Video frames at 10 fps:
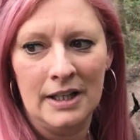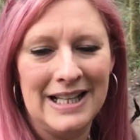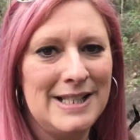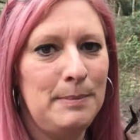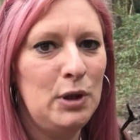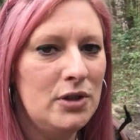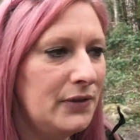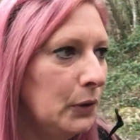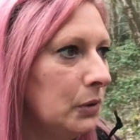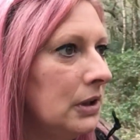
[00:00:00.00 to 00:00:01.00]
It's
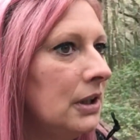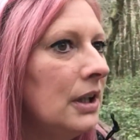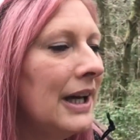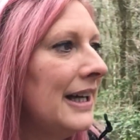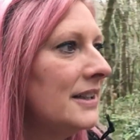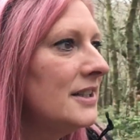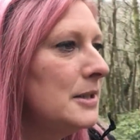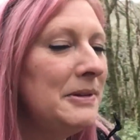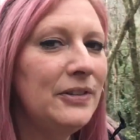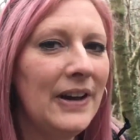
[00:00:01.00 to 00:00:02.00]
beautiful, and
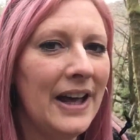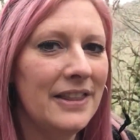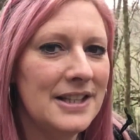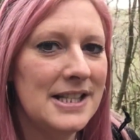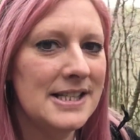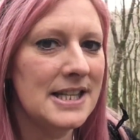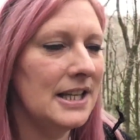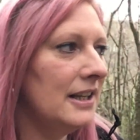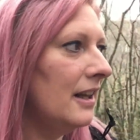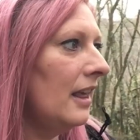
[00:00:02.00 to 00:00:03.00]
to be fair, this is
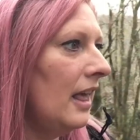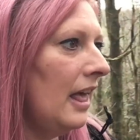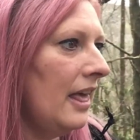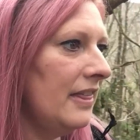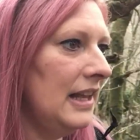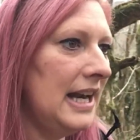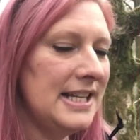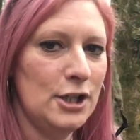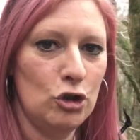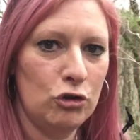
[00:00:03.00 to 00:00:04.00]
the
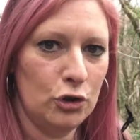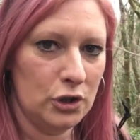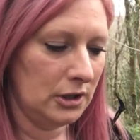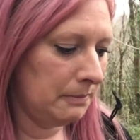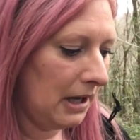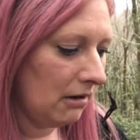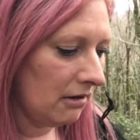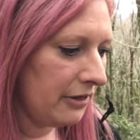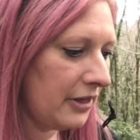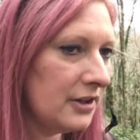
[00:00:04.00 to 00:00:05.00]
lesser trodden
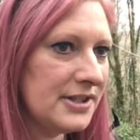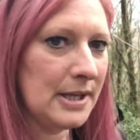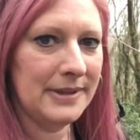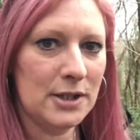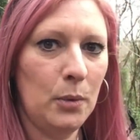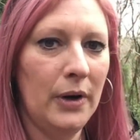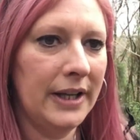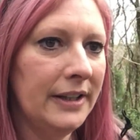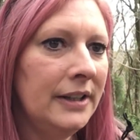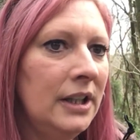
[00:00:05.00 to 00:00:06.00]
path, so it's
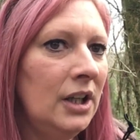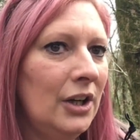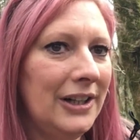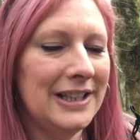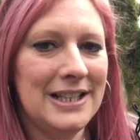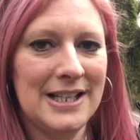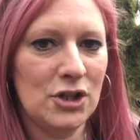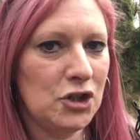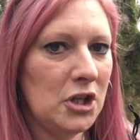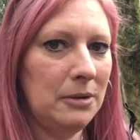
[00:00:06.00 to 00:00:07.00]
quiet. I could hear
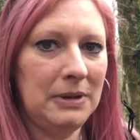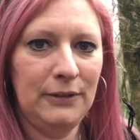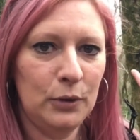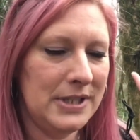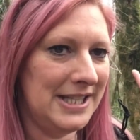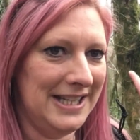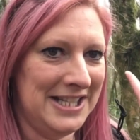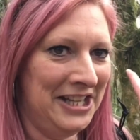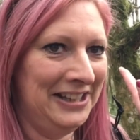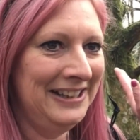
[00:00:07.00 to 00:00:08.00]
so many
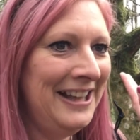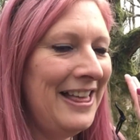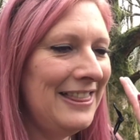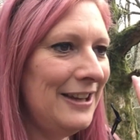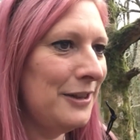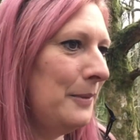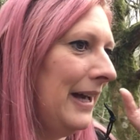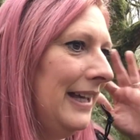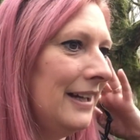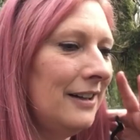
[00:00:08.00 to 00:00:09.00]
voices the other
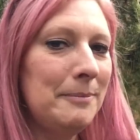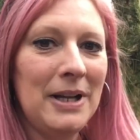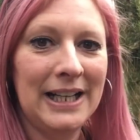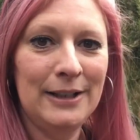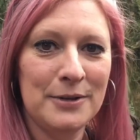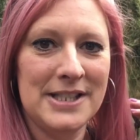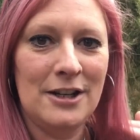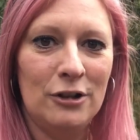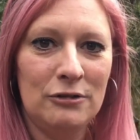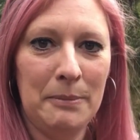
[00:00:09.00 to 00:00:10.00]
way, and I'm like a little
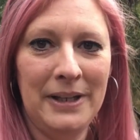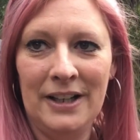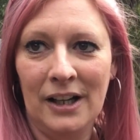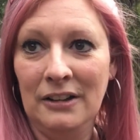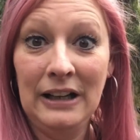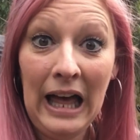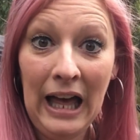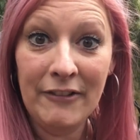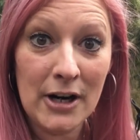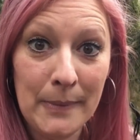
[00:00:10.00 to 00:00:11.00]
startled rabbit, and I go, ah, run
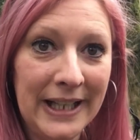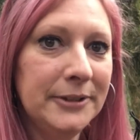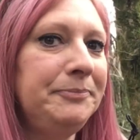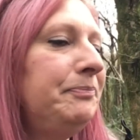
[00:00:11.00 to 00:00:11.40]
away.